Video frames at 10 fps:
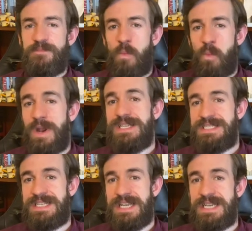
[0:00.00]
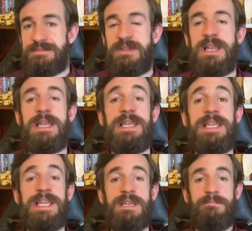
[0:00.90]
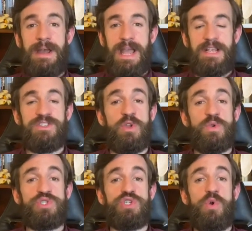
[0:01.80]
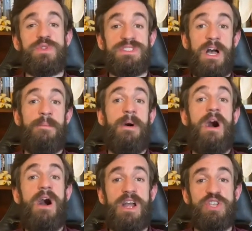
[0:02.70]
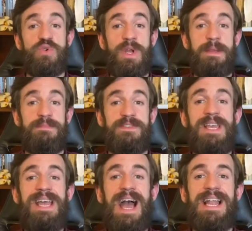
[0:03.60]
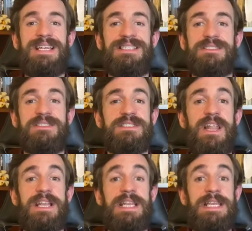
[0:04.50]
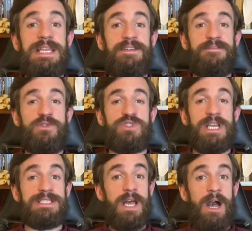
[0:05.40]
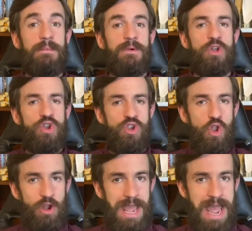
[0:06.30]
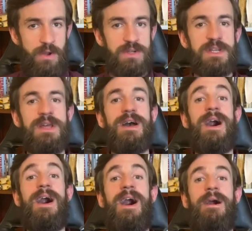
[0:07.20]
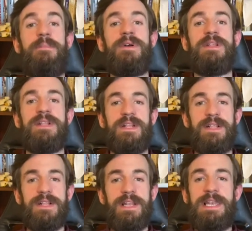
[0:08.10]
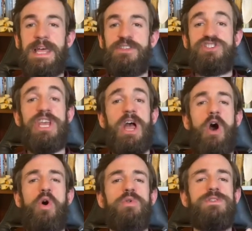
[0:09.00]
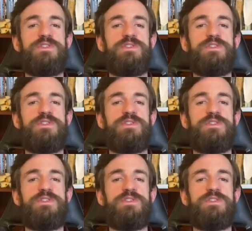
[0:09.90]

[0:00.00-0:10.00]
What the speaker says: When sitting, lean back so your shoulders are behind your hips and to slightly lift your chest up, not out, up. Let the chair hold and